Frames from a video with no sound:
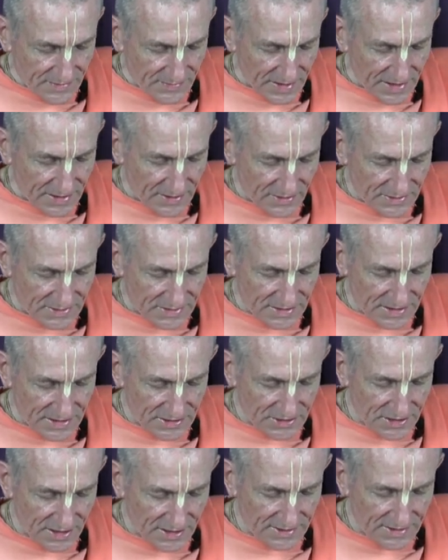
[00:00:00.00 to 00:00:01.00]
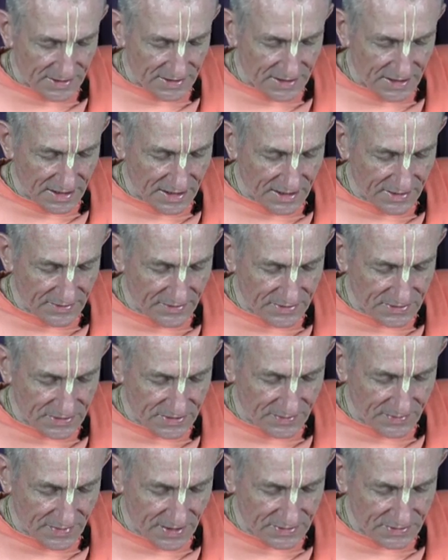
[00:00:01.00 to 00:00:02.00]
By constantly chanting the Hare
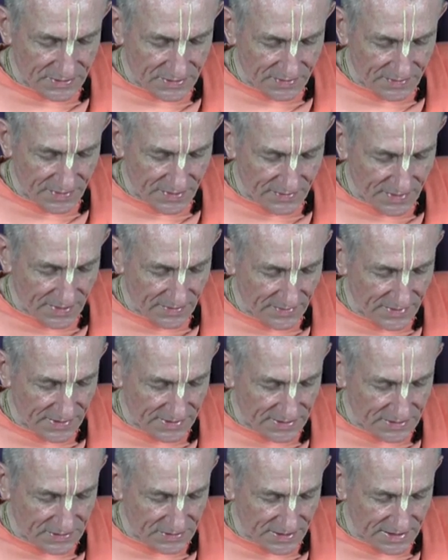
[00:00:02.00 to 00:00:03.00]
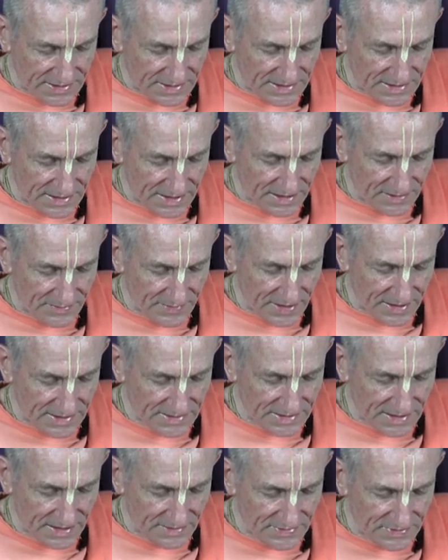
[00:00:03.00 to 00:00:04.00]
Krishna mantra and remembering the transcendental
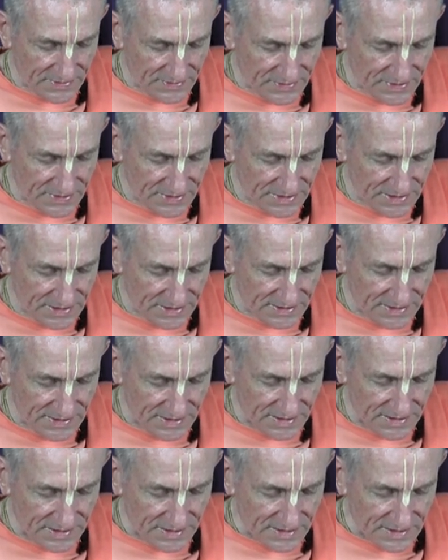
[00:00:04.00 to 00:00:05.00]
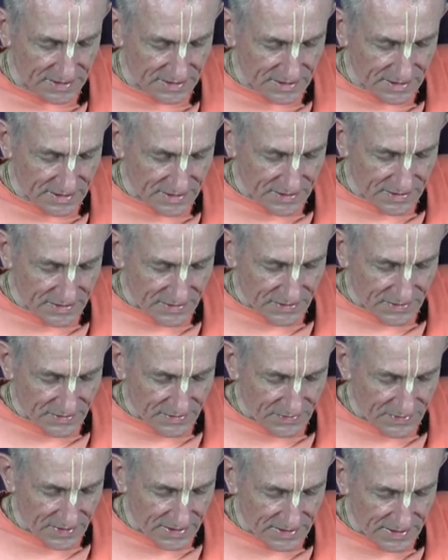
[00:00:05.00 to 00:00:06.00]
pastimes of Krishna,
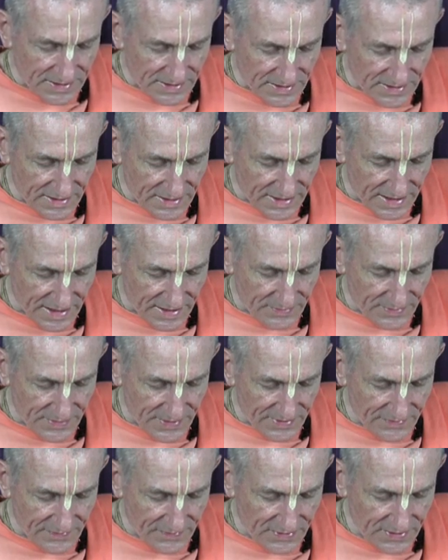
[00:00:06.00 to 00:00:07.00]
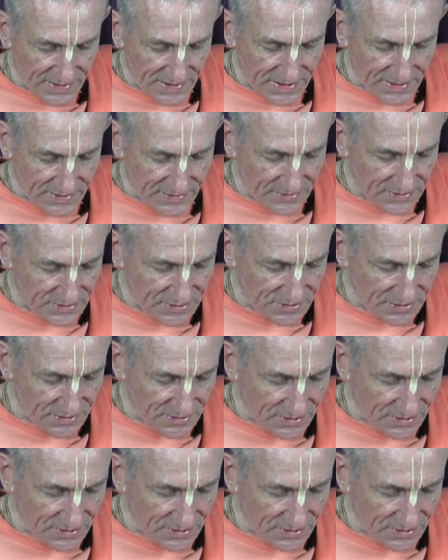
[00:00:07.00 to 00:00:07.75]
one can be fully in Krishna